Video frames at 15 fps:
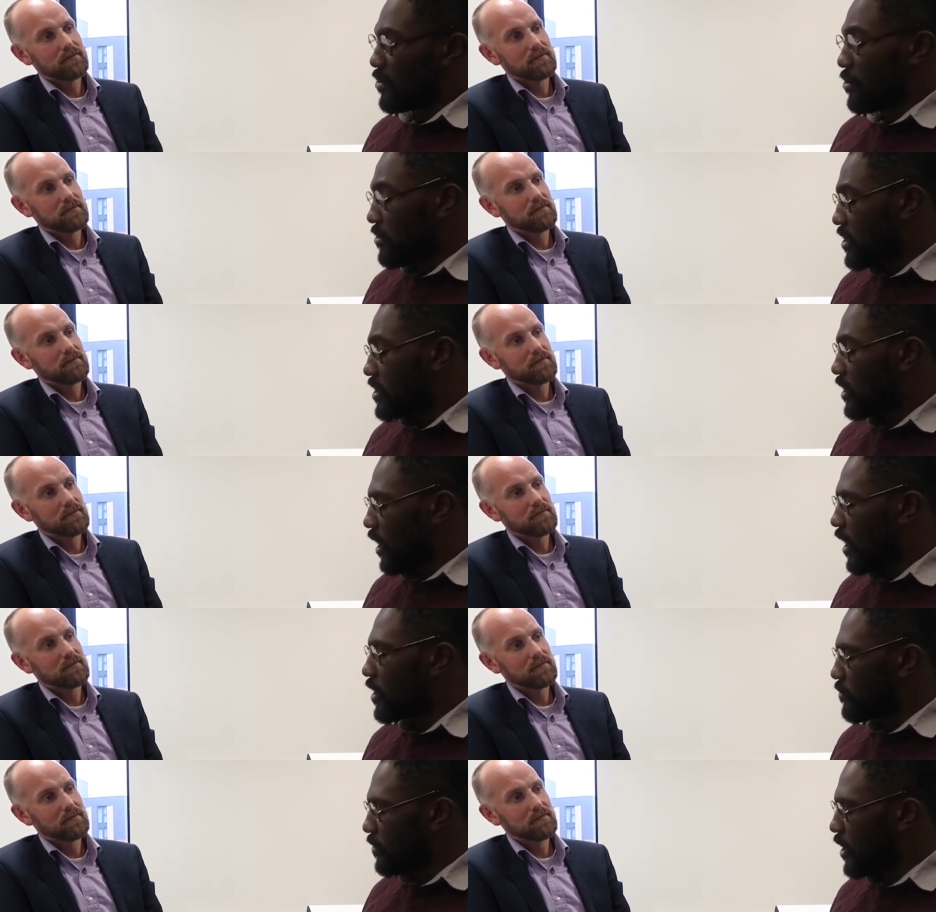Speaker 1: already
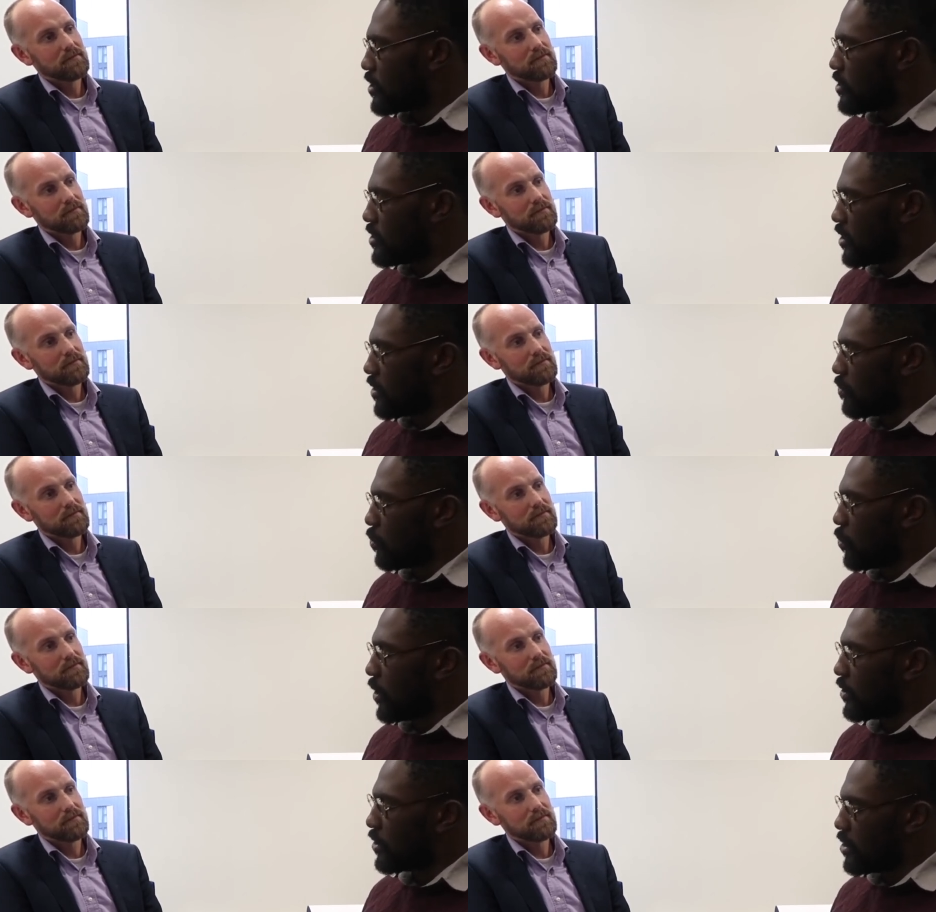declining relationship
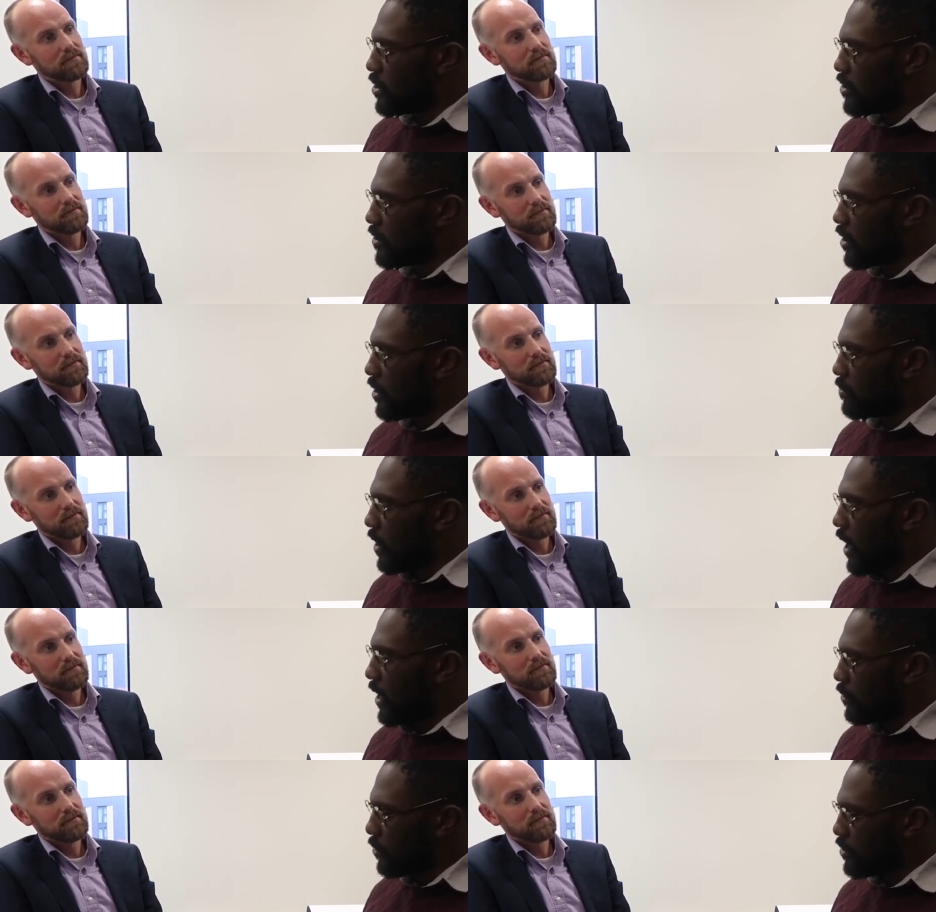with Europe
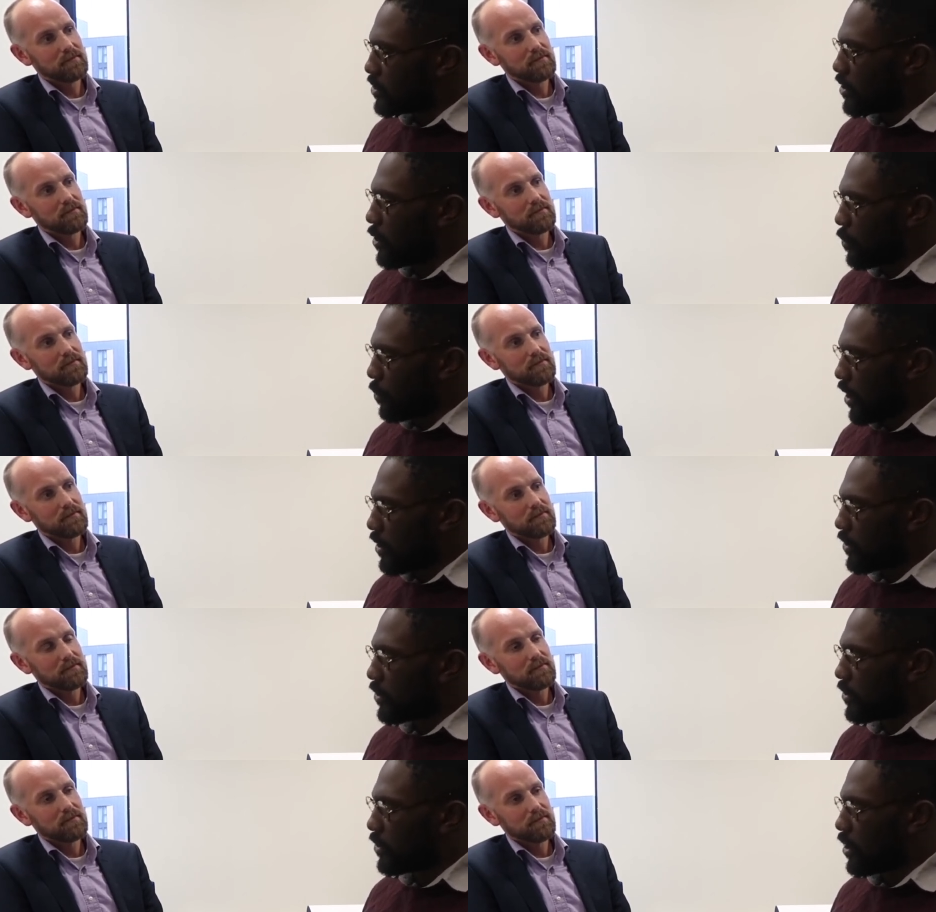and also
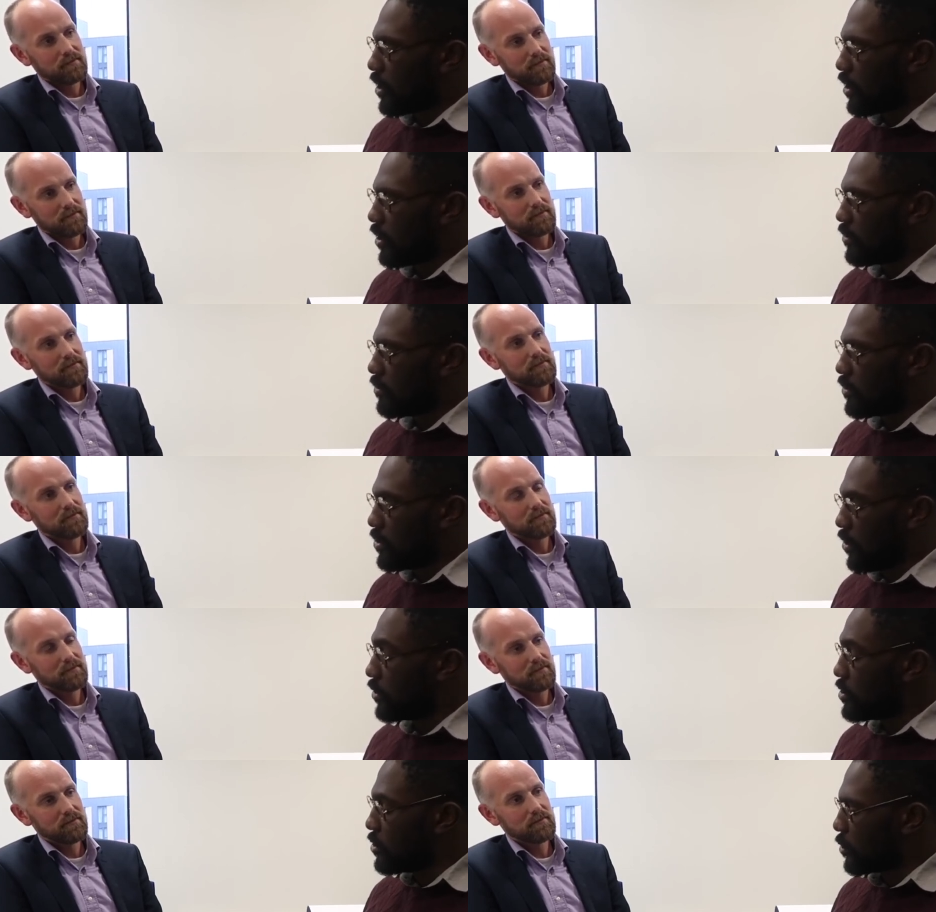with uh,
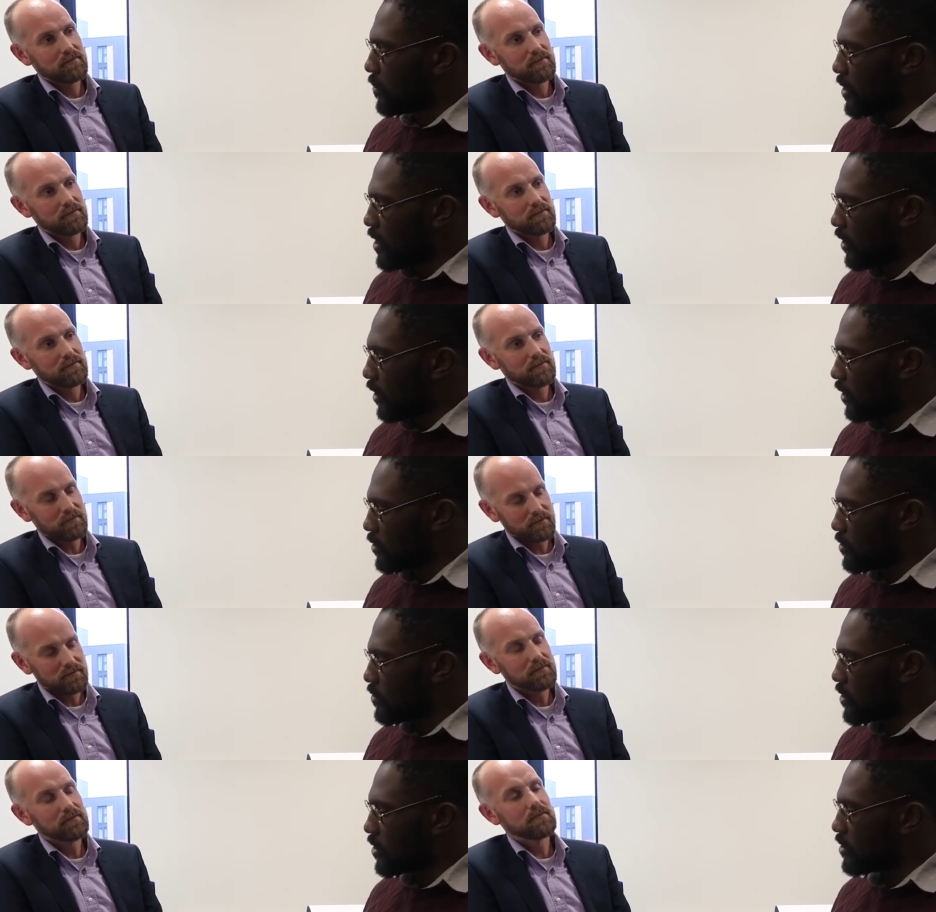non-European
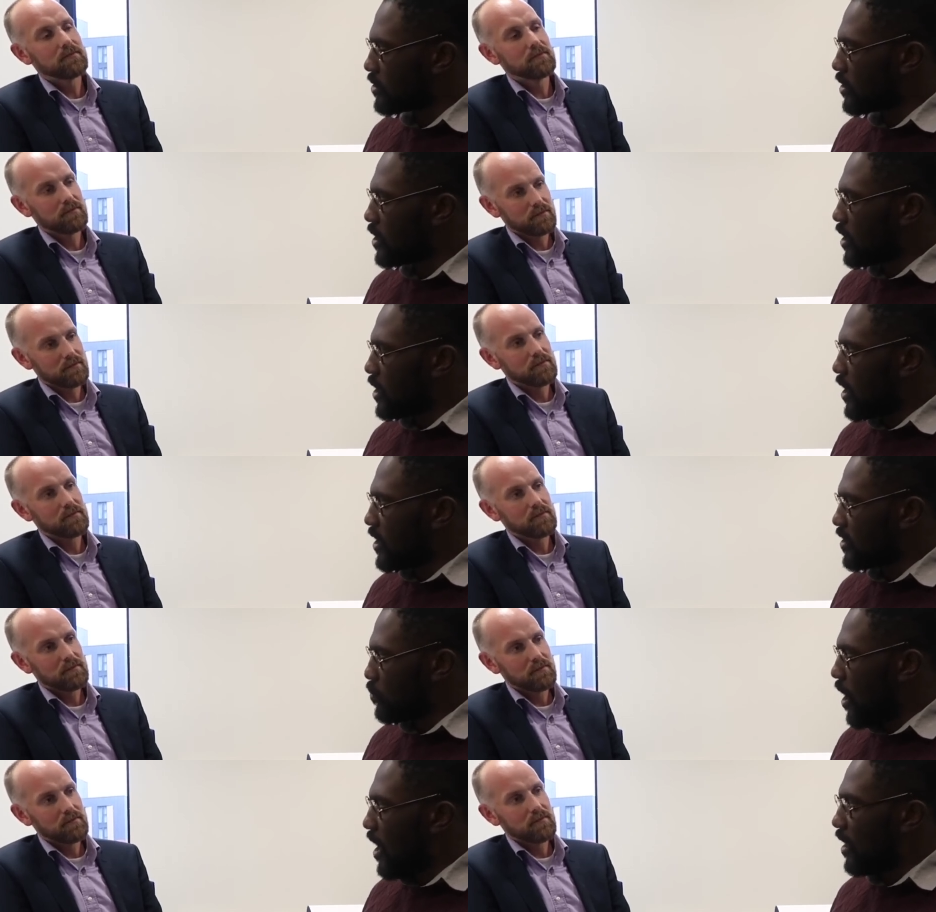countries
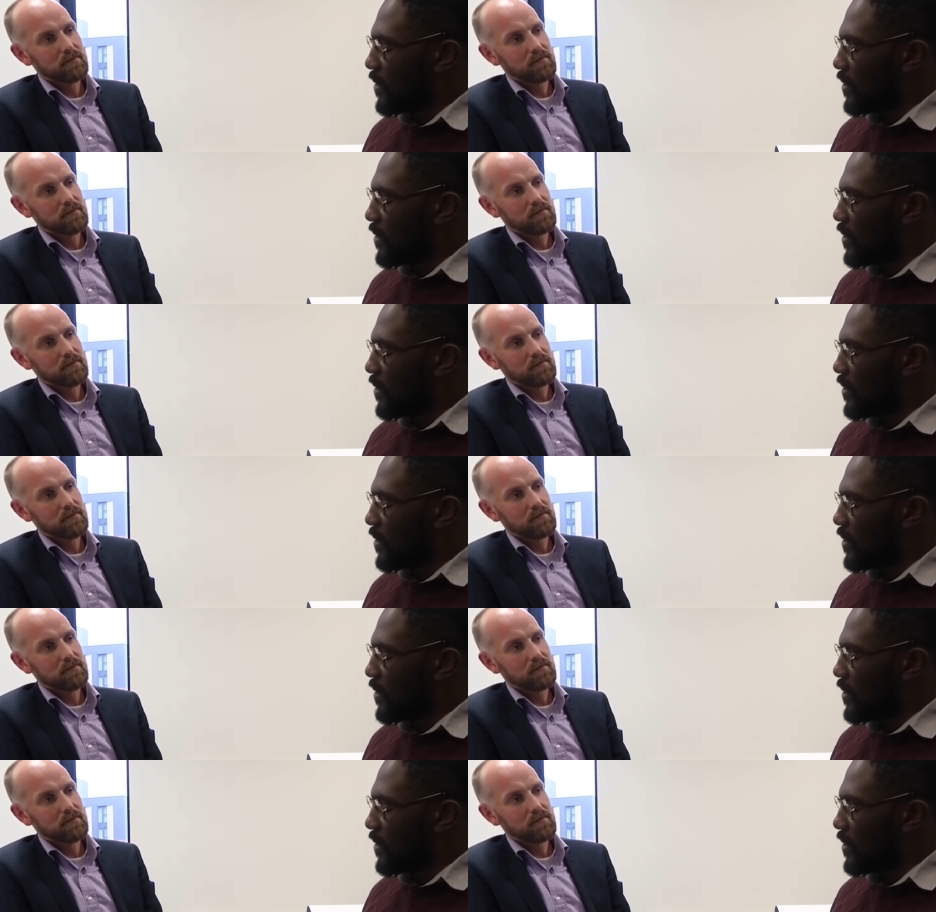as well.